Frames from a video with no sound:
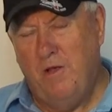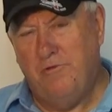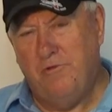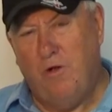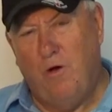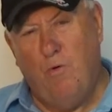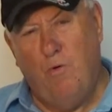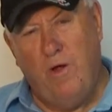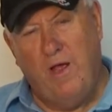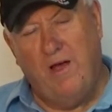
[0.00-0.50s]

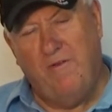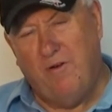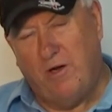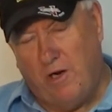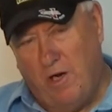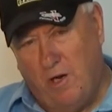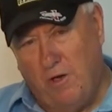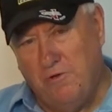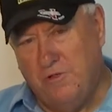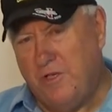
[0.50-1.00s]
So we have a
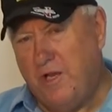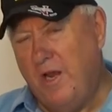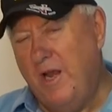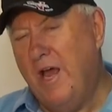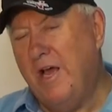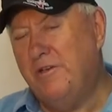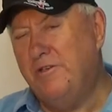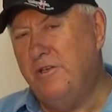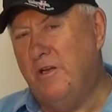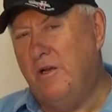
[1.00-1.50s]
close
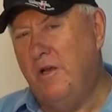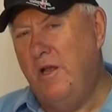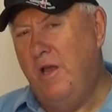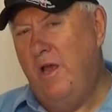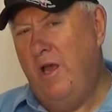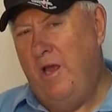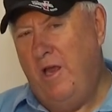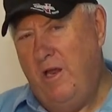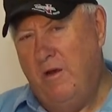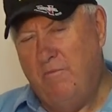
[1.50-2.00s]
connection.
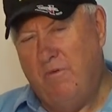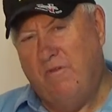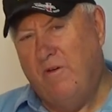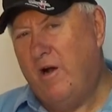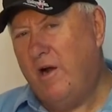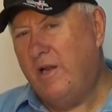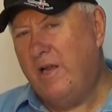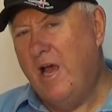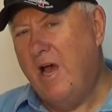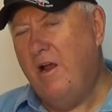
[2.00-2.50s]
In
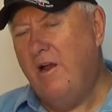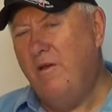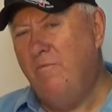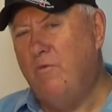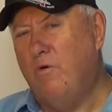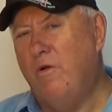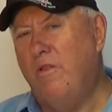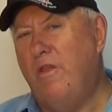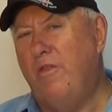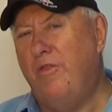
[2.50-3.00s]
Brevard County,
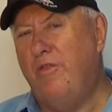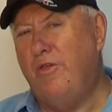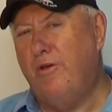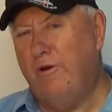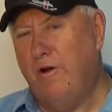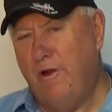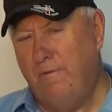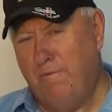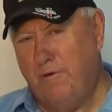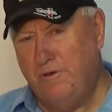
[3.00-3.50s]
more than
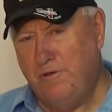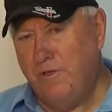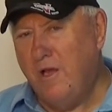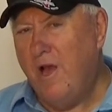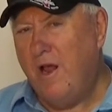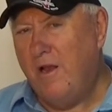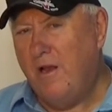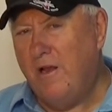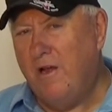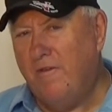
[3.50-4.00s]

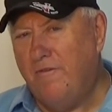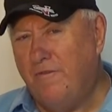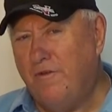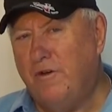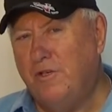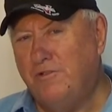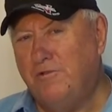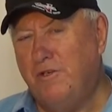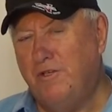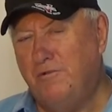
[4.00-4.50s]
30% of first